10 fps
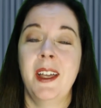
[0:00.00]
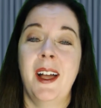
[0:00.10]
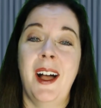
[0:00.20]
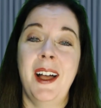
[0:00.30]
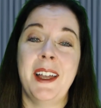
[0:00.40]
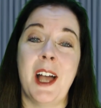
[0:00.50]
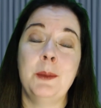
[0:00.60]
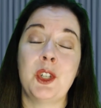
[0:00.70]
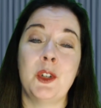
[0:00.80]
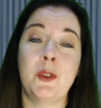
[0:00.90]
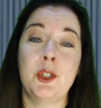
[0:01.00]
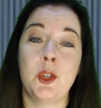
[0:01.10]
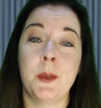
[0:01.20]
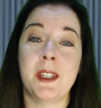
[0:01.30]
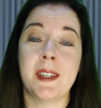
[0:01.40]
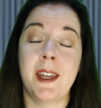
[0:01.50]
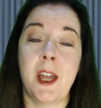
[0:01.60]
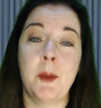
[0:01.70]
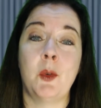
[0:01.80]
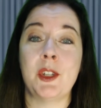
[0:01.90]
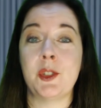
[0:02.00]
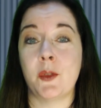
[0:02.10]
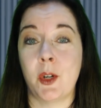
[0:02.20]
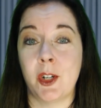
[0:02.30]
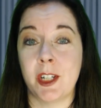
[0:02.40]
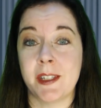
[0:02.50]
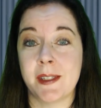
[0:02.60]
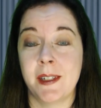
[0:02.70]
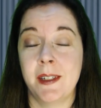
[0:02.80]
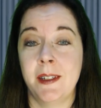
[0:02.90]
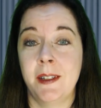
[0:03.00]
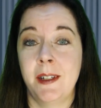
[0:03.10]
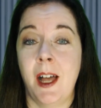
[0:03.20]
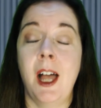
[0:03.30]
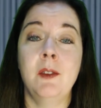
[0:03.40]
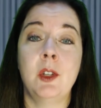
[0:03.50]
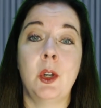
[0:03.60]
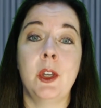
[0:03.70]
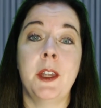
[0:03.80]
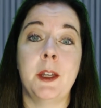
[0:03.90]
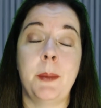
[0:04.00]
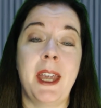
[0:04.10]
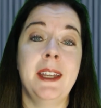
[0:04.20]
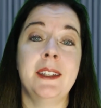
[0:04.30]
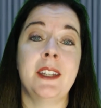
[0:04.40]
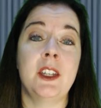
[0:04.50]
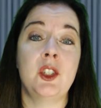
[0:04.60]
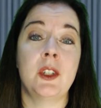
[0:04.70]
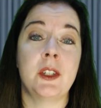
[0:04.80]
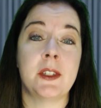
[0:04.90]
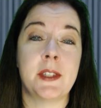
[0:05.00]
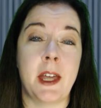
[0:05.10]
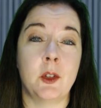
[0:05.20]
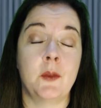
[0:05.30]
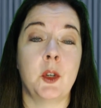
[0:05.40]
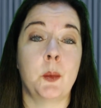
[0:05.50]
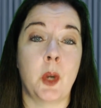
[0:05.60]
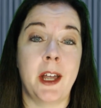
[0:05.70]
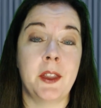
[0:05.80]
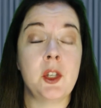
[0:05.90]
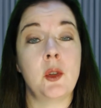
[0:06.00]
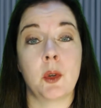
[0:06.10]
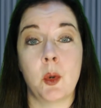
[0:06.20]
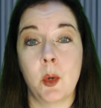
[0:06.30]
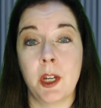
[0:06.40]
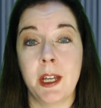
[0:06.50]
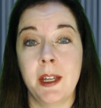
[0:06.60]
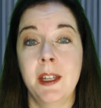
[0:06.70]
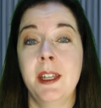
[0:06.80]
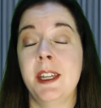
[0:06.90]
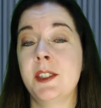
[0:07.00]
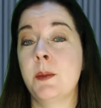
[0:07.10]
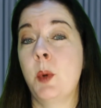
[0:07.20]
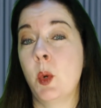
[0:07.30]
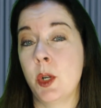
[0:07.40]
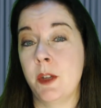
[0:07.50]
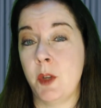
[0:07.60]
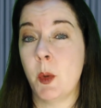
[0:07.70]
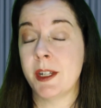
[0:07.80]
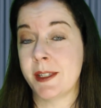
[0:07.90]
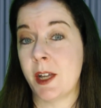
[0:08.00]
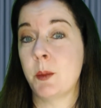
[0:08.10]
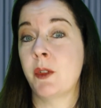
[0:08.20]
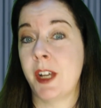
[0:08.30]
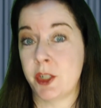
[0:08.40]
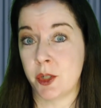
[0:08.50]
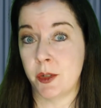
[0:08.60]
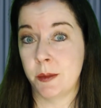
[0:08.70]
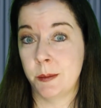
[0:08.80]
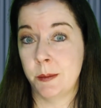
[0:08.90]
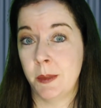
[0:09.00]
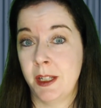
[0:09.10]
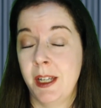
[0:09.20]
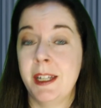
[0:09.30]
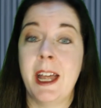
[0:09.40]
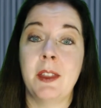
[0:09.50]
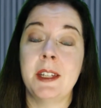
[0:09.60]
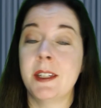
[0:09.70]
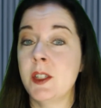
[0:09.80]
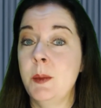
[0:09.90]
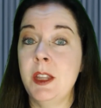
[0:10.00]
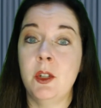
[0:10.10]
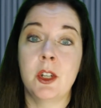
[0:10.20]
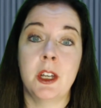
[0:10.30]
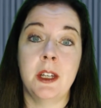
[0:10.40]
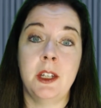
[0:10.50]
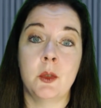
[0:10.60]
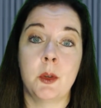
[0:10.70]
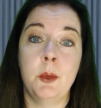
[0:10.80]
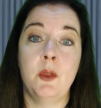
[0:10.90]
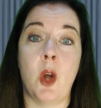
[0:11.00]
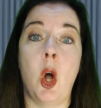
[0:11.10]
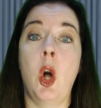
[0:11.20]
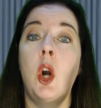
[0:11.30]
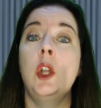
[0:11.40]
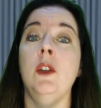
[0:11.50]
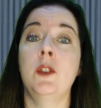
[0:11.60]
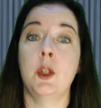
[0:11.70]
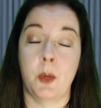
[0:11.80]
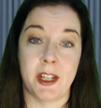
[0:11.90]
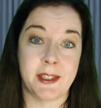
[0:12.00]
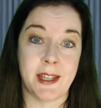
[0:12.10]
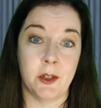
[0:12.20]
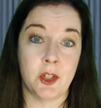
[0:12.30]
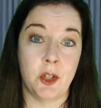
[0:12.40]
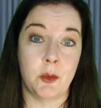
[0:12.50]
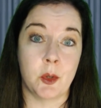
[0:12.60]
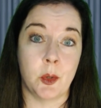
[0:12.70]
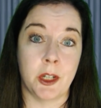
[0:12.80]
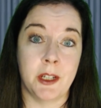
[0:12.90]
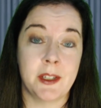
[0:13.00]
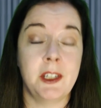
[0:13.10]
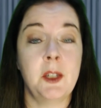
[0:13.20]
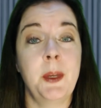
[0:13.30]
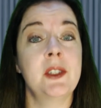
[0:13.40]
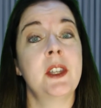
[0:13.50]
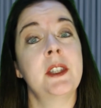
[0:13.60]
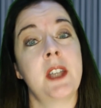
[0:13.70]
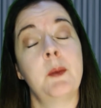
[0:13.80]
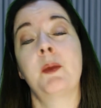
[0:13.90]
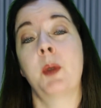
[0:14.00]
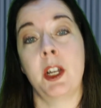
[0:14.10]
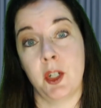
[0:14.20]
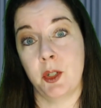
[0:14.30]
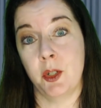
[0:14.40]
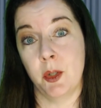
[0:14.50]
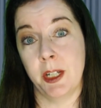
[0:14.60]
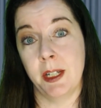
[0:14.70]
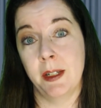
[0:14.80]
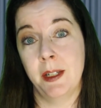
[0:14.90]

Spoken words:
Hi, I'm Jennifer Jumis, and I'm a voiceover artist. I've learned that paying attention to the sound of your breath in your recording is important if you want to sound professional. Now, that doesn't mean that you're going to need to remove all of your breath sounds in your recordings. It depends on the type of project you're doing.